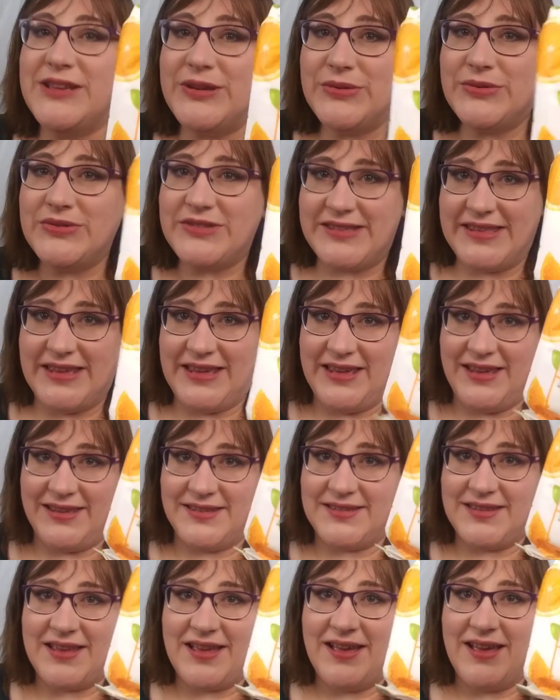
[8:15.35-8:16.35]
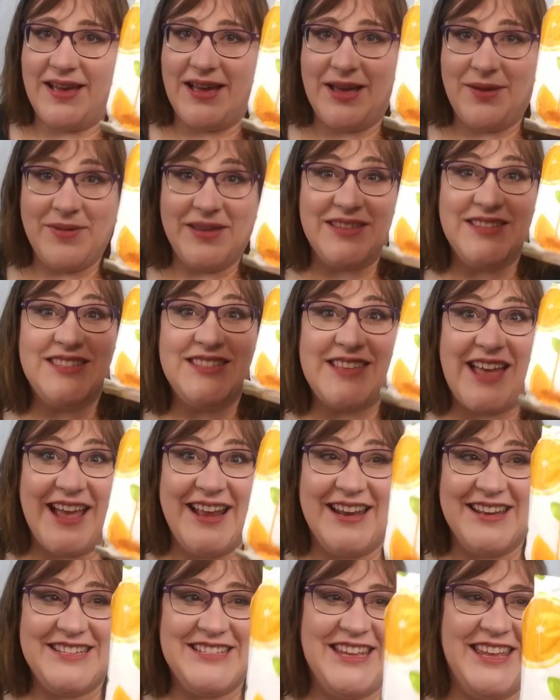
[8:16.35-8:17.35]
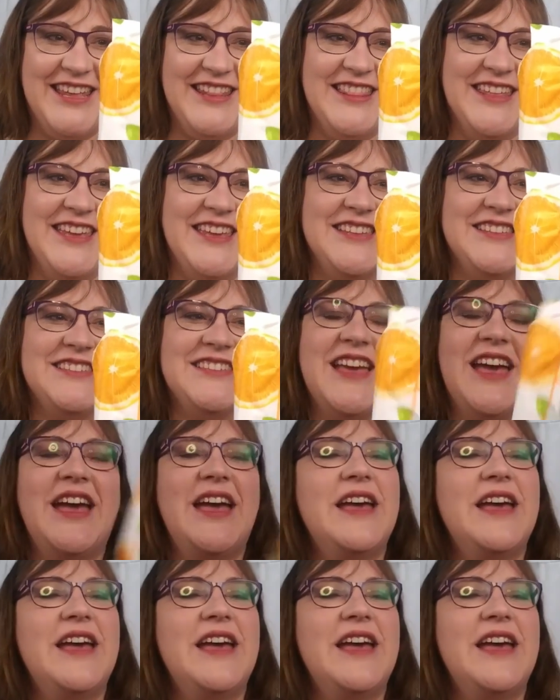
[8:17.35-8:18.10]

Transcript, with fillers: use these. I'm excited to get these.